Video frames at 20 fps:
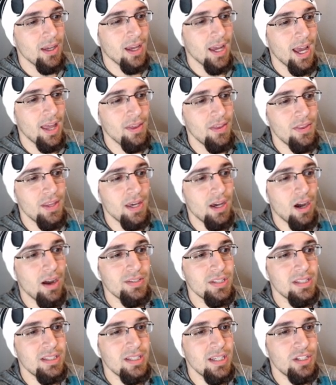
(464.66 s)
And then they
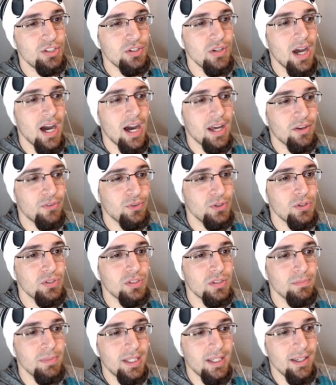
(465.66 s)
obviously teach you how to fuse
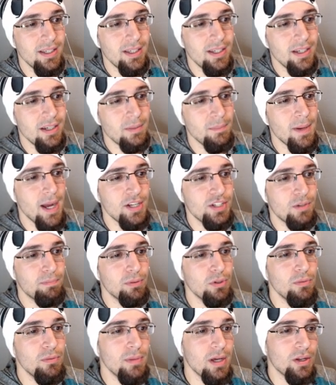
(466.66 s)
the Mickey here. Magic
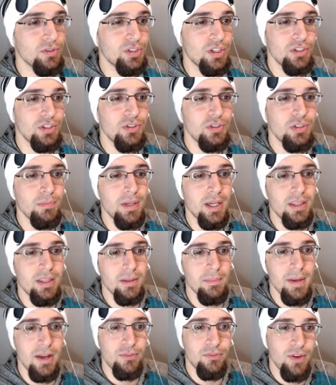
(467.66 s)
broom metals are used to make
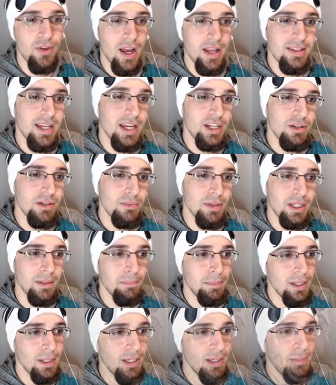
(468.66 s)
the Fantasia
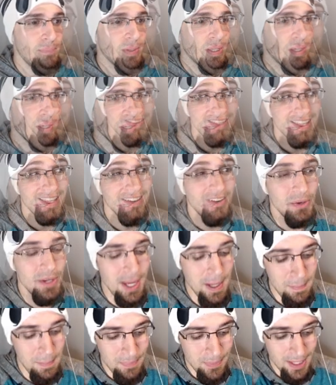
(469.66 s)
Mickey B.
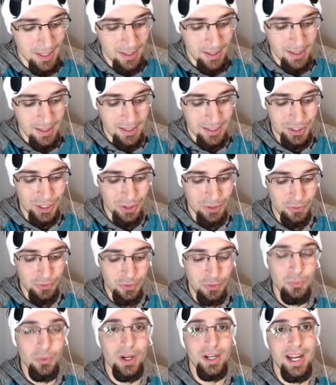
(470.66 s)
Okay. So
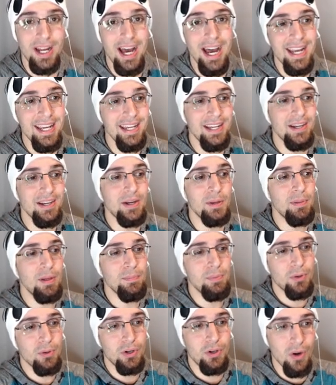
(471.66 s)
from what I hear,
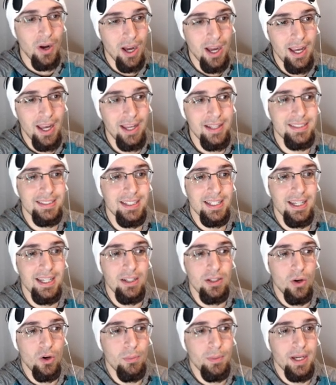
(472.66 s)
people are crying,
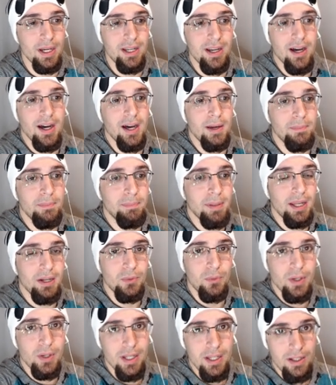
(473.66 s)
saying, oh my god, pay
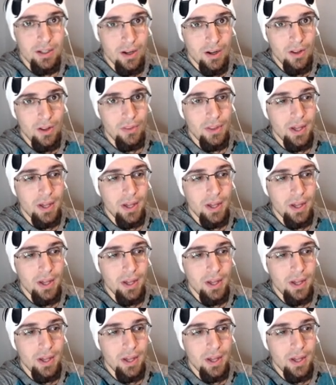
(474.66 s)
to win, all